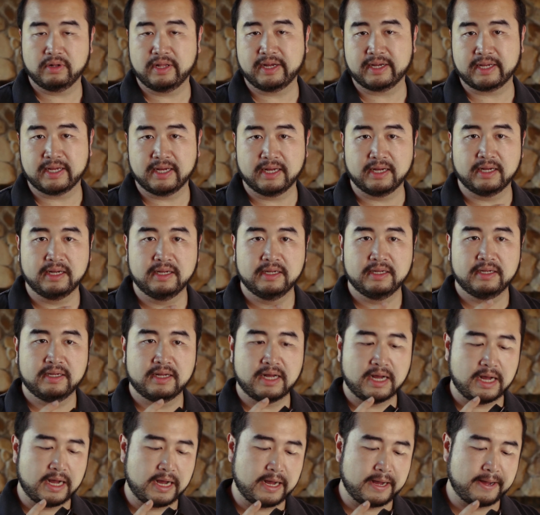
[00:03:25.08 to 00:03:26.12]
like a
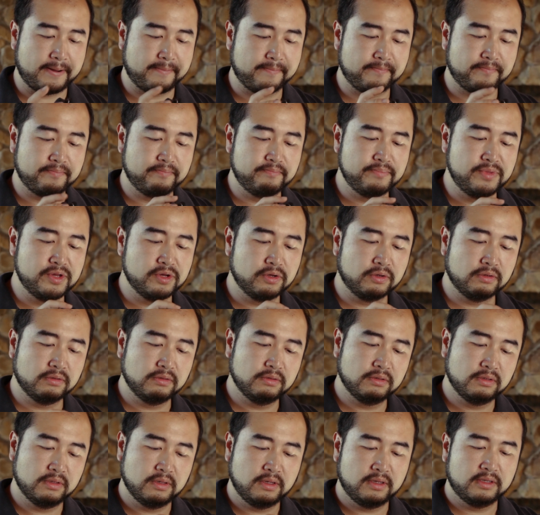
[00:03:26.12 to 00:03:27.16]

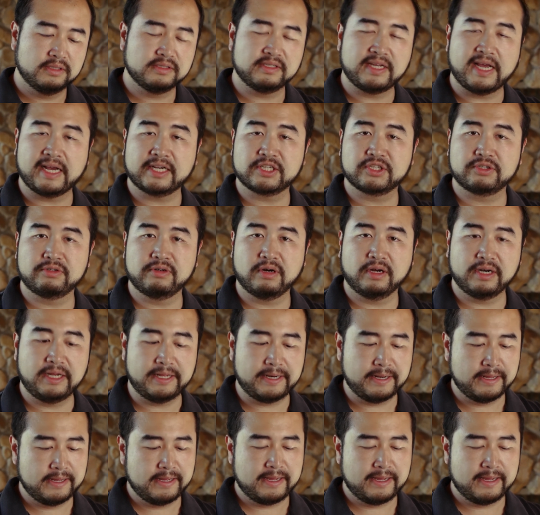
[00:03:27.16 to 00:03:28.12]
mill texture on it.